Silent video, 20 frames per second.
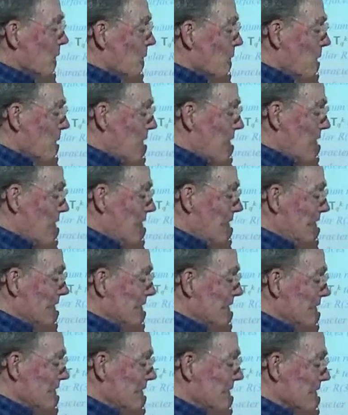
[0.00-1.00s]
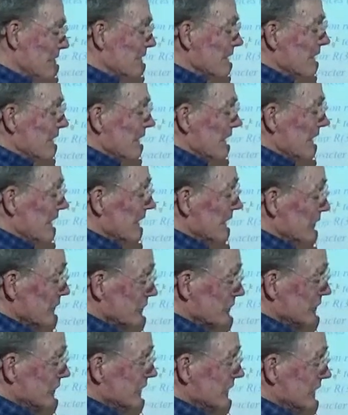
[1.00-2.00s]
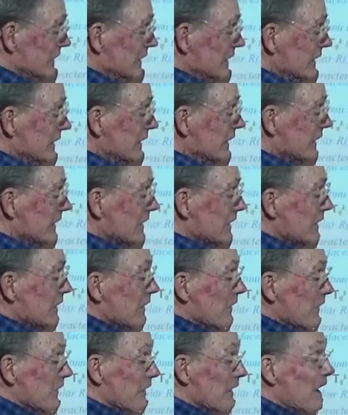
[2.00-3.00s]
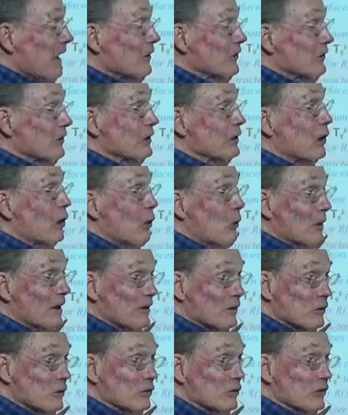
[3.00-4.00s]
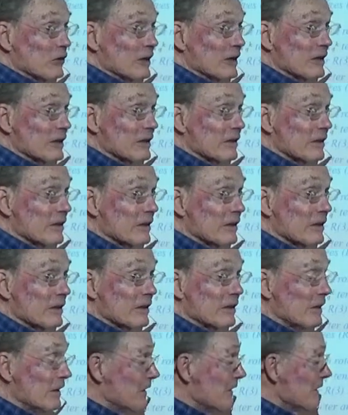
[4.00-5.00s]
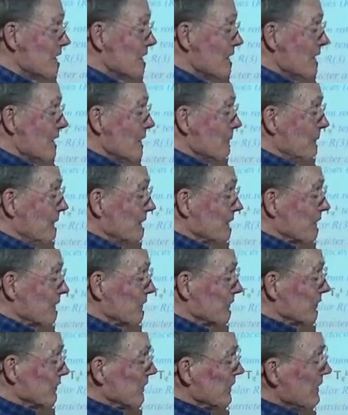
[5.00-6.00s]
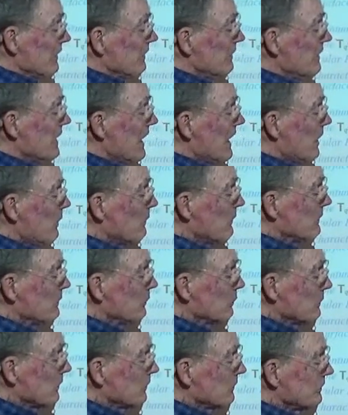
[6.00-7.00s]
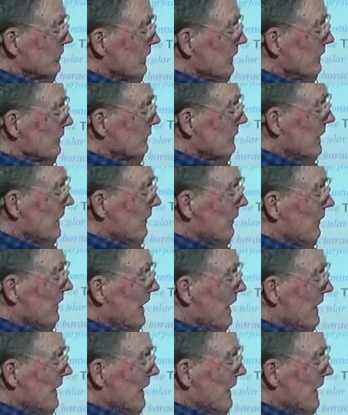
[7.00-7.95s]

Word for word: Y, and Z, that has the low energy. Because now when you rotate around that